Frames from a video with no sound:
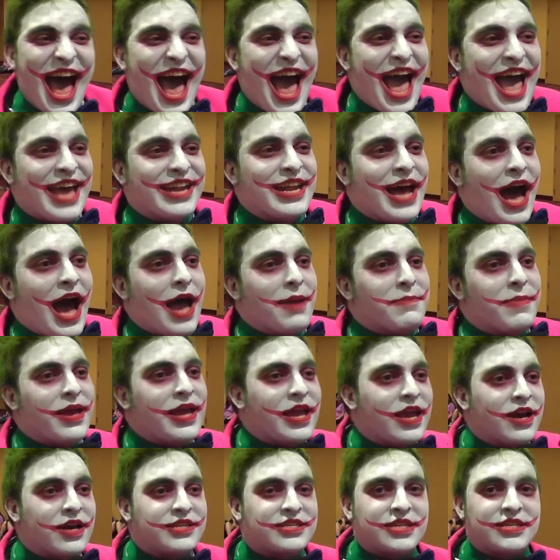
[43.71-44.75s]
and I'm
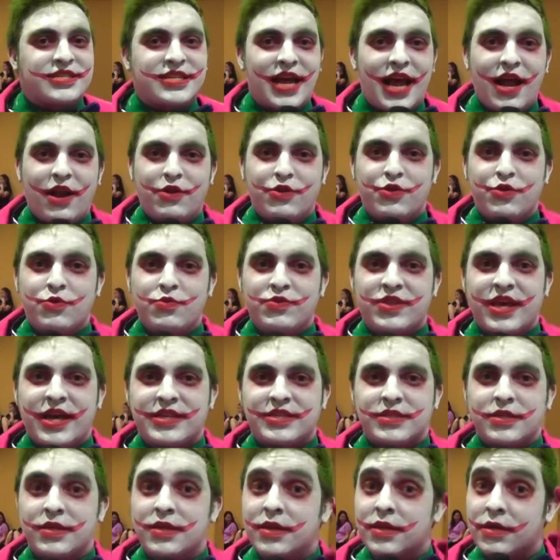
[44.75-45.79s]
here to tell you
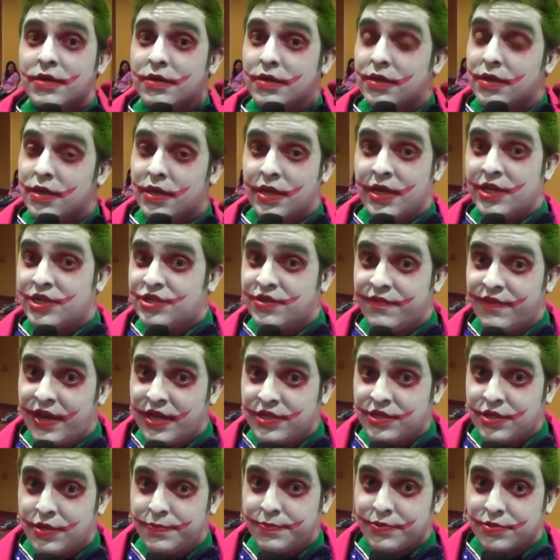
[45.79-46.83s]
that eat your
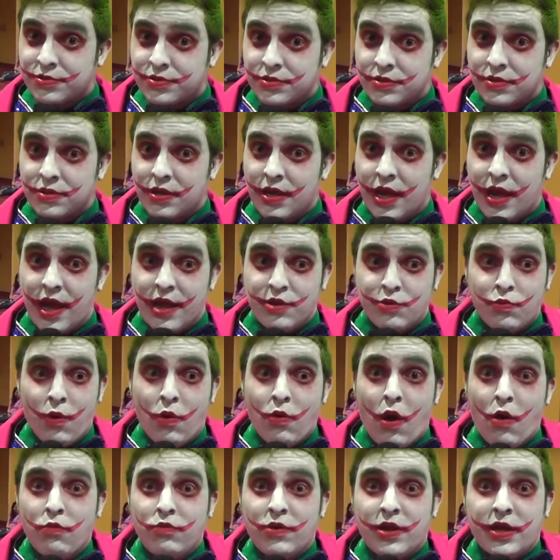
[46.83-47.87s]
vegetables. You
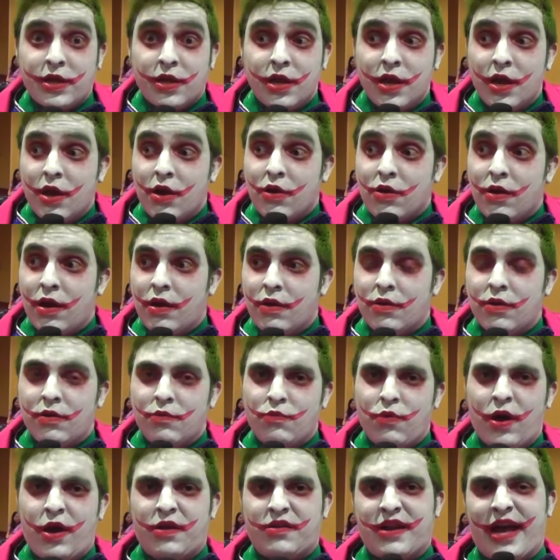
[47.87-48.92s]
won't only,
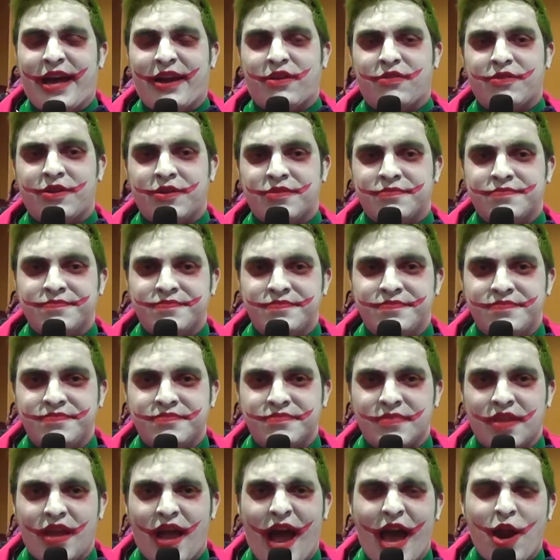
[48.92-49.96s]
well, I don't know.
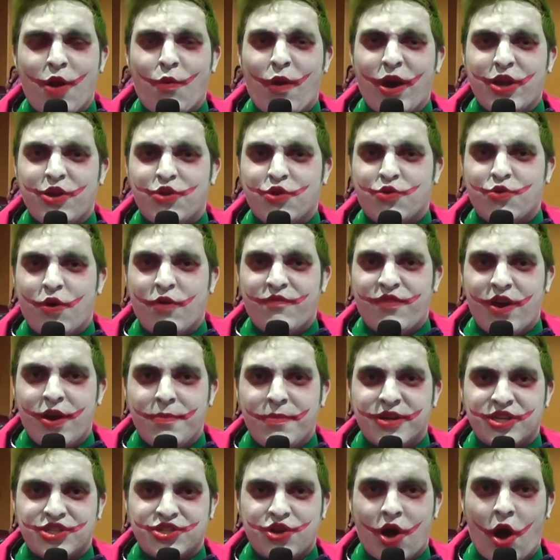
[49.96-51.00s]
I don't want you to grow very
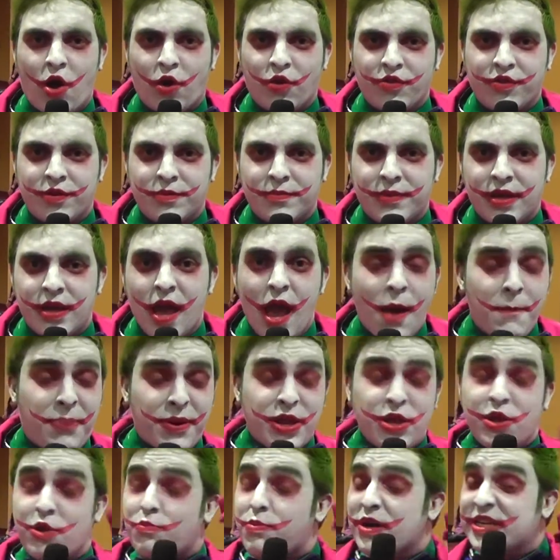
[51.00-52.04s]
much taller than me, but
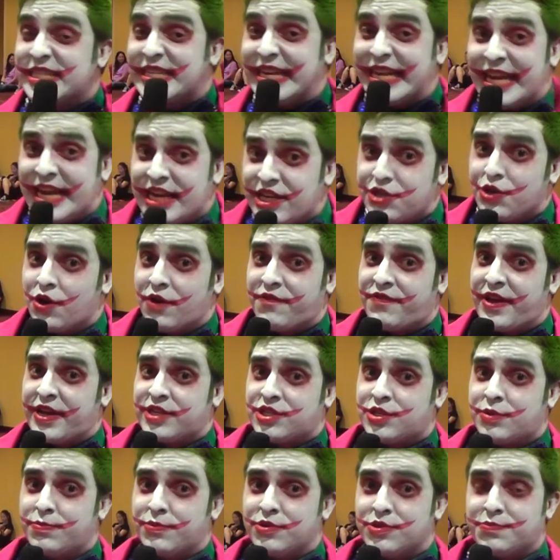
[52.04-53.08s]
you must eat your
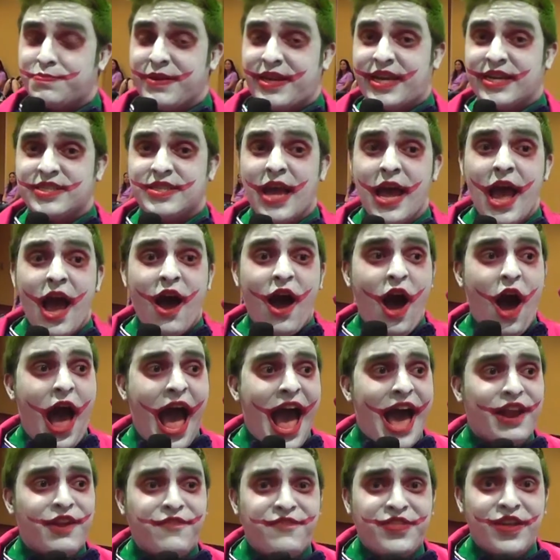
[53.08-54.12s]
vegetables because
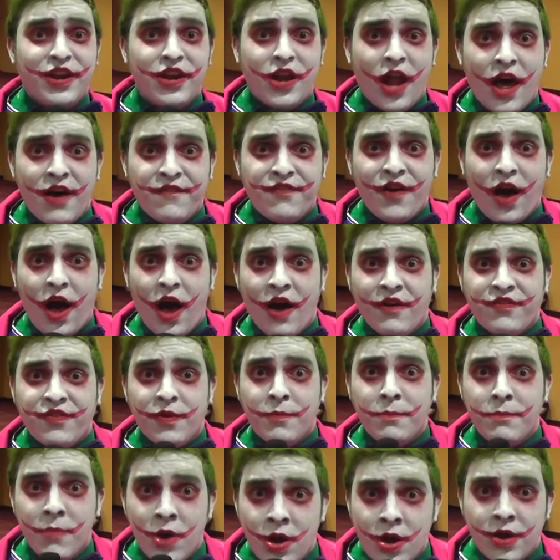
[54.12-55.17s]
out of the love of
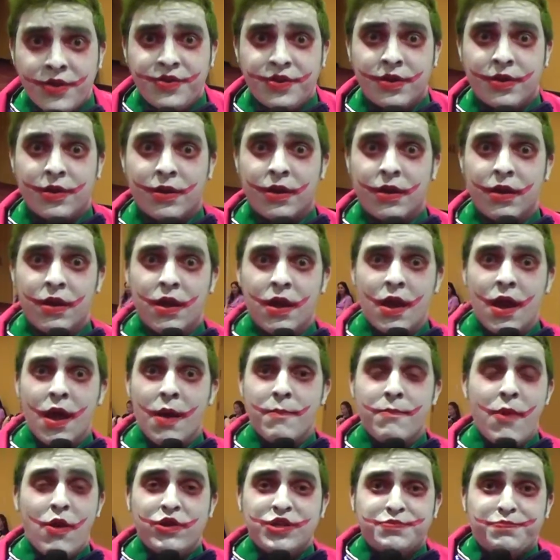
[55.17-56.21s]
murder.
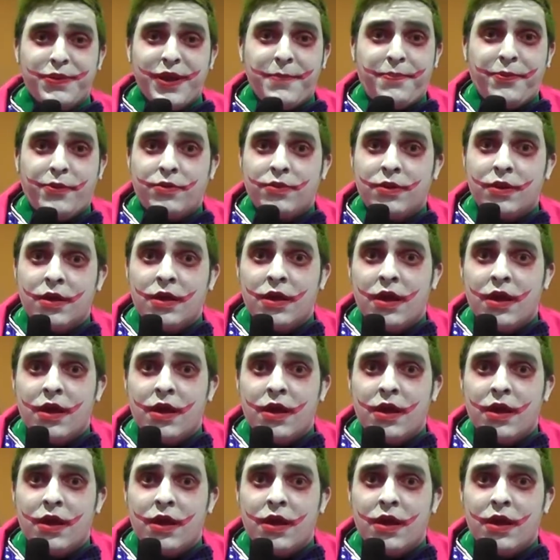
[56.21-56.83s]
Most people,